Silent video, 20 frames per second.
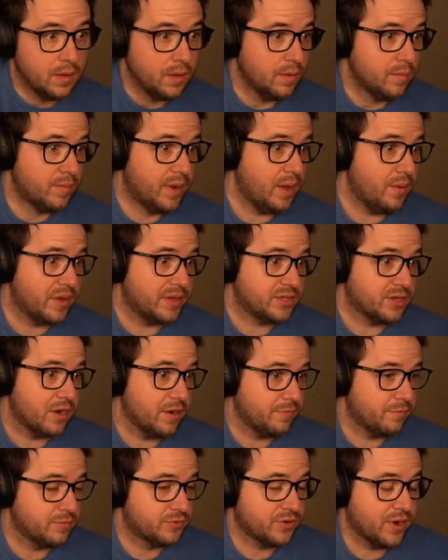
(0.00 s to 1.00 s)
anyway, starting
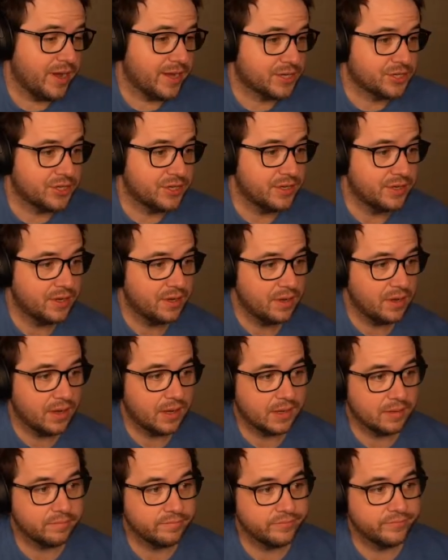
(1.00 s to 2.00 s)
from scratch,
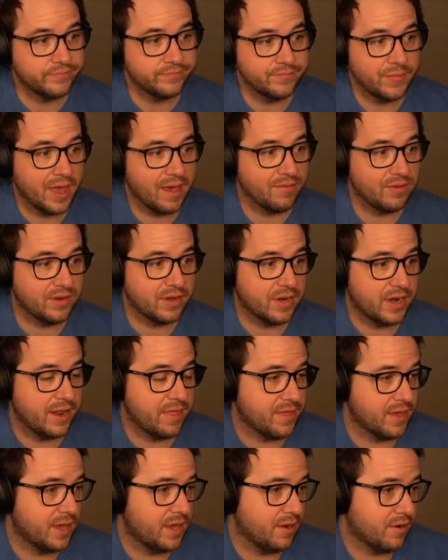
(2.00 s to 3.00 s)
haven't done
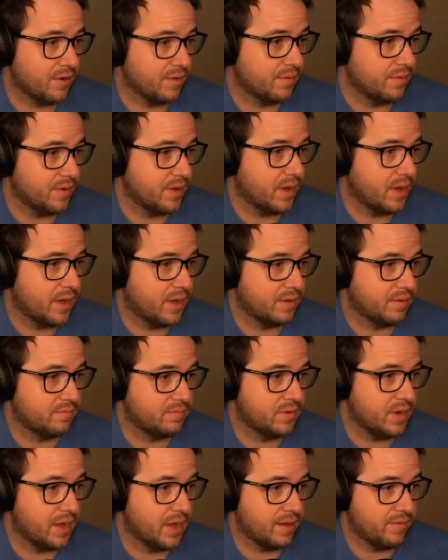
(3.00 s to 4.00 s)
anything here. I
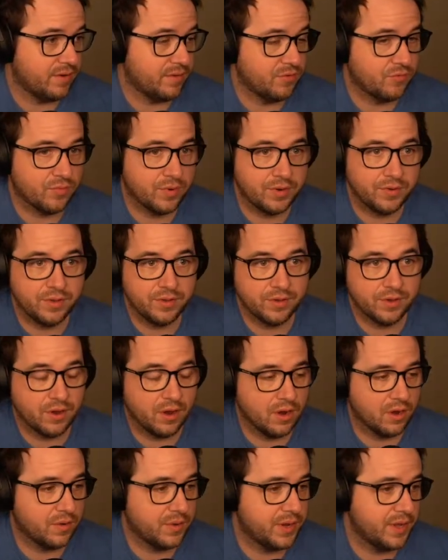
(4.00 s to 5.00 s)
haven't even run the
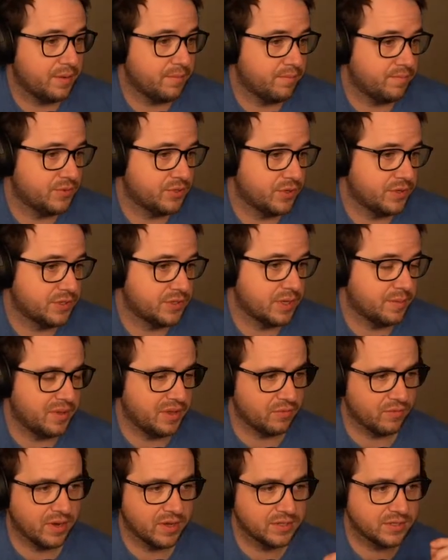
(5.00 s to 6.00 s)
cargo init, so this is going to be in
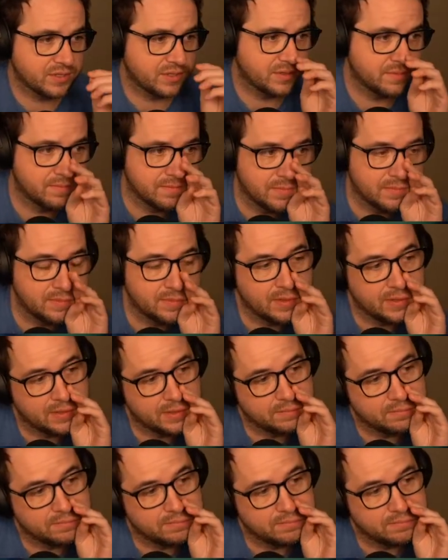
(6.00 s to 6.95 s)
Rust. Another